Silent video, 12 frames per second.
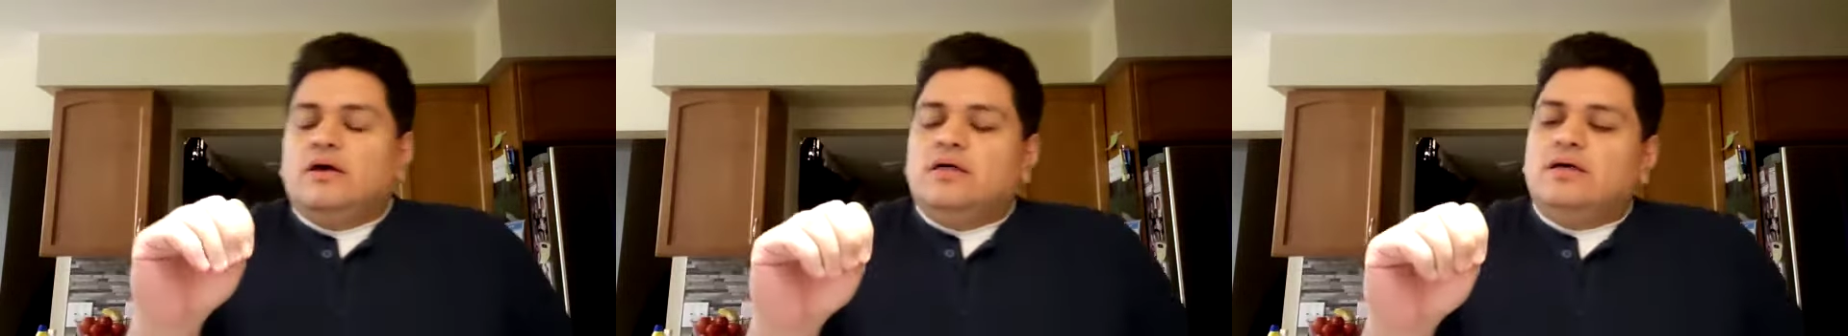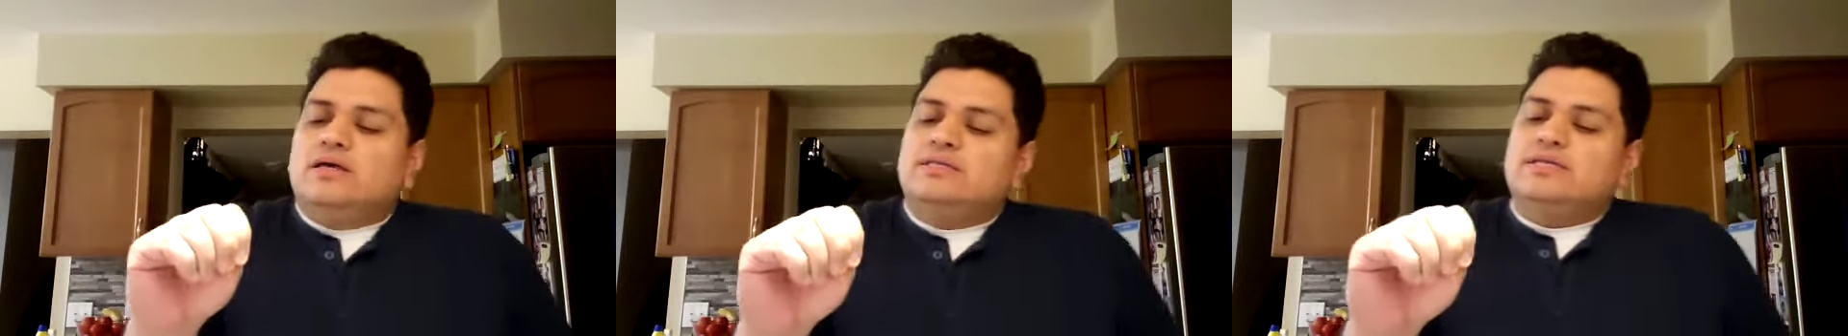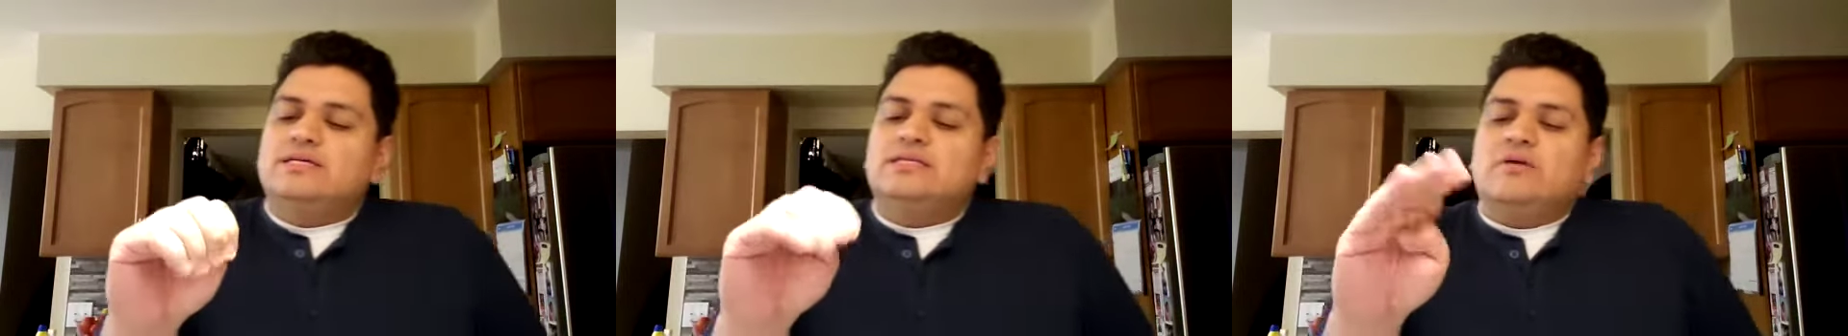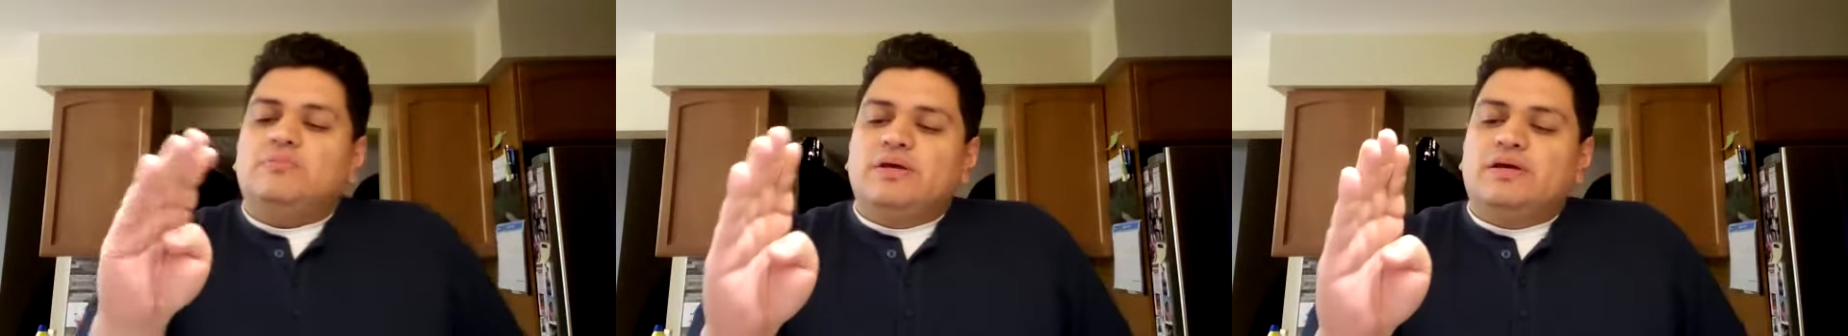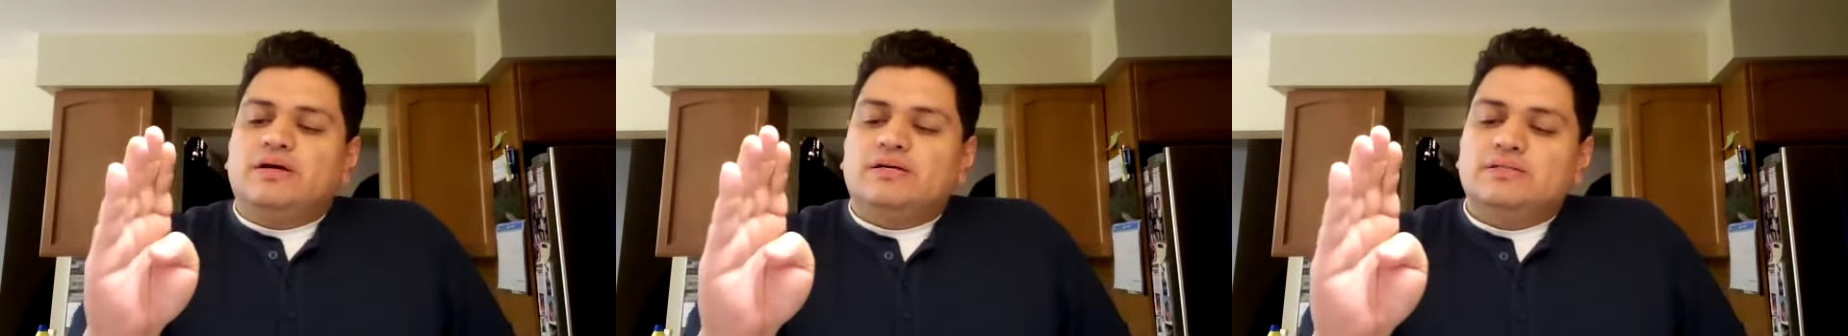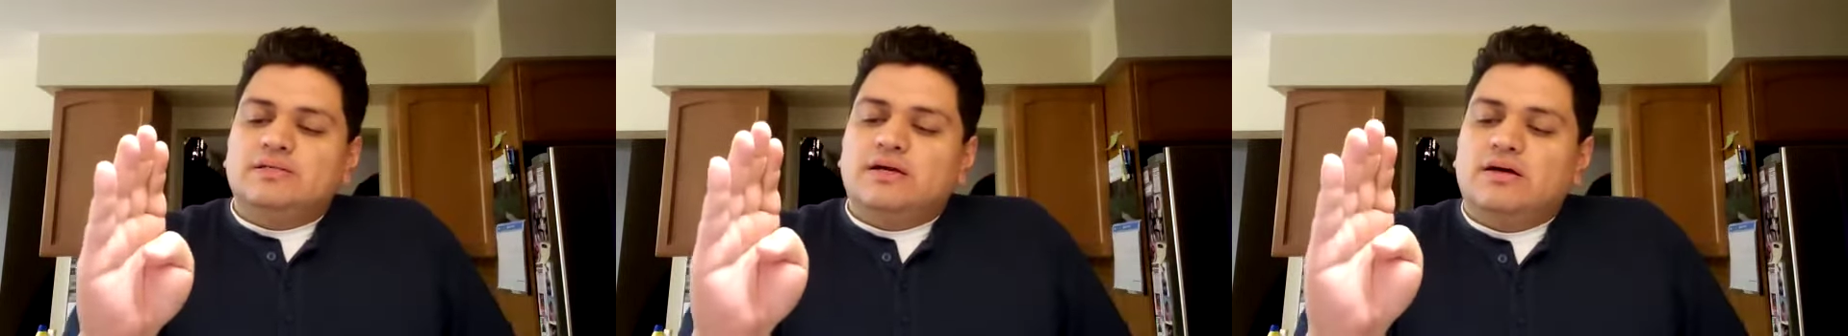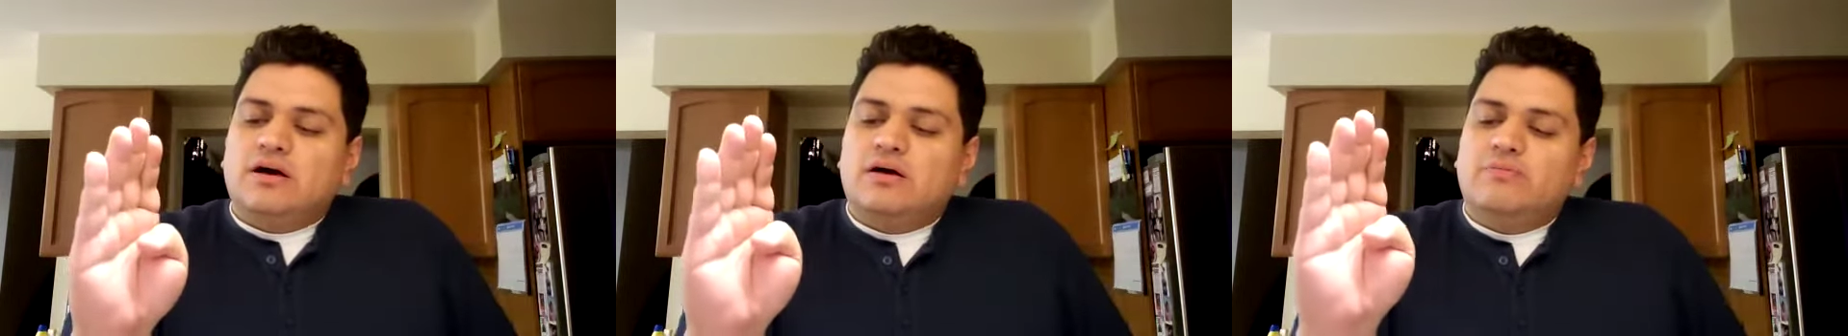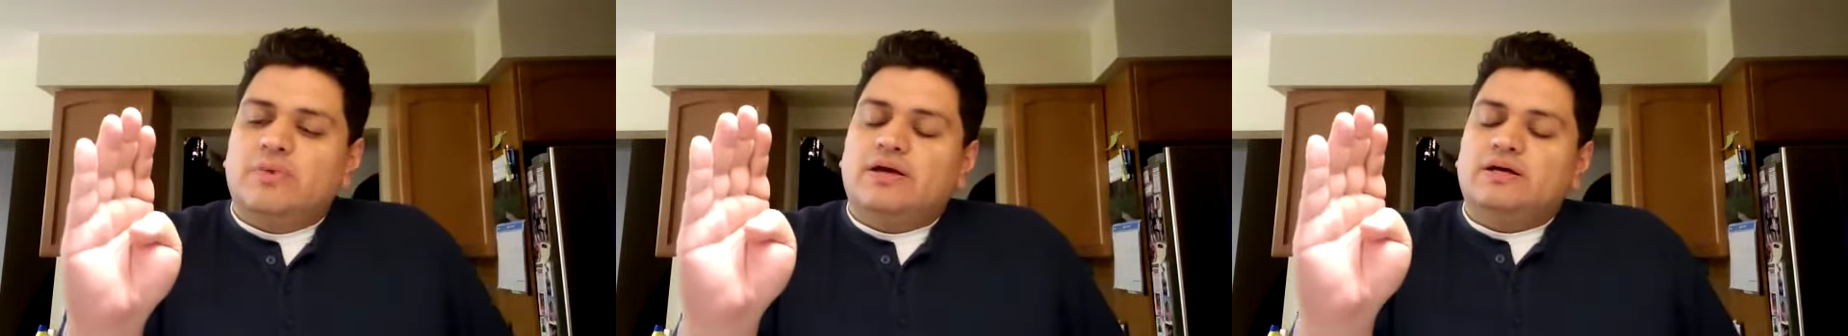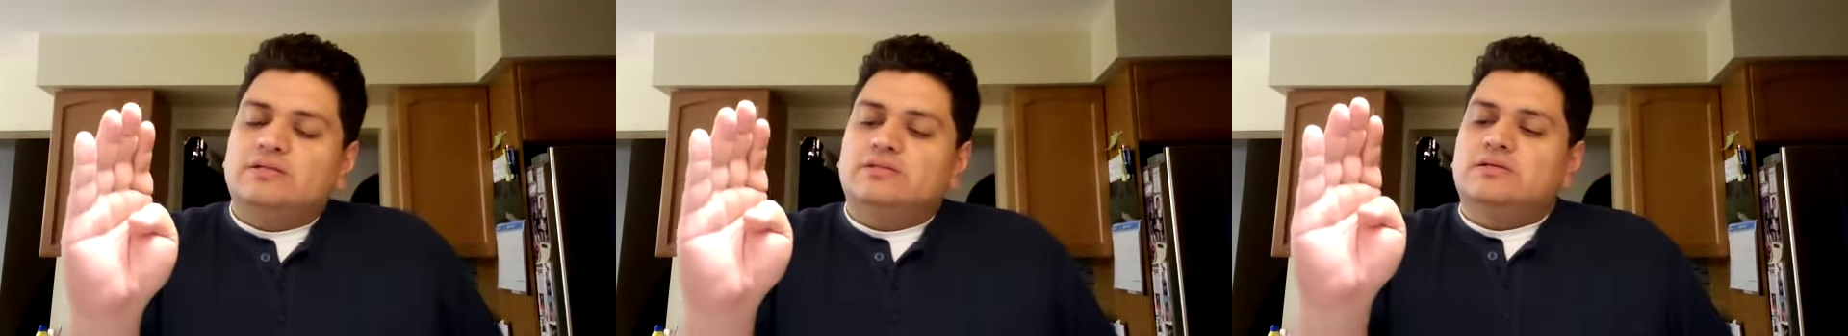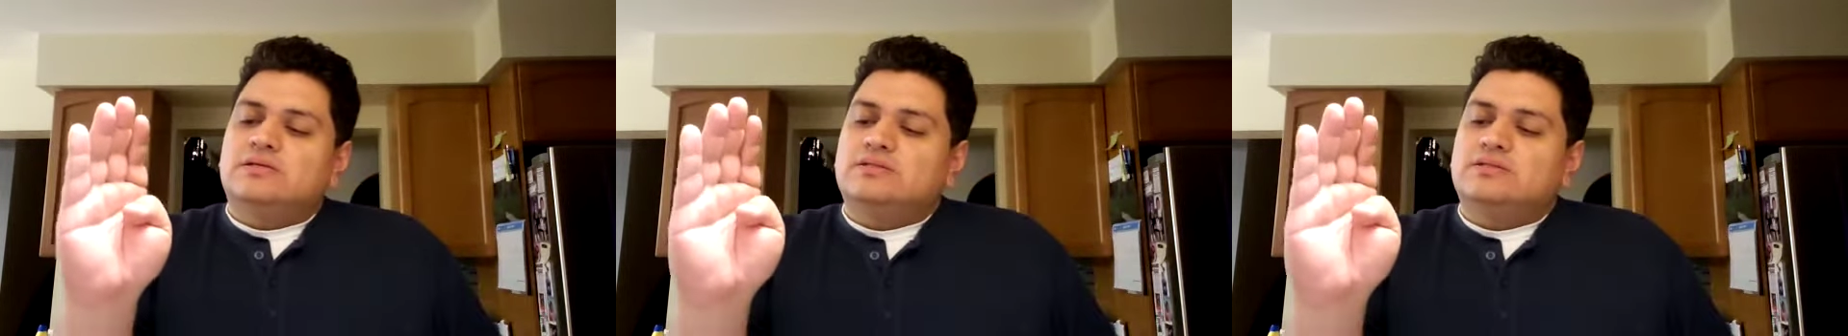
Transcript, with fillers: He says that because because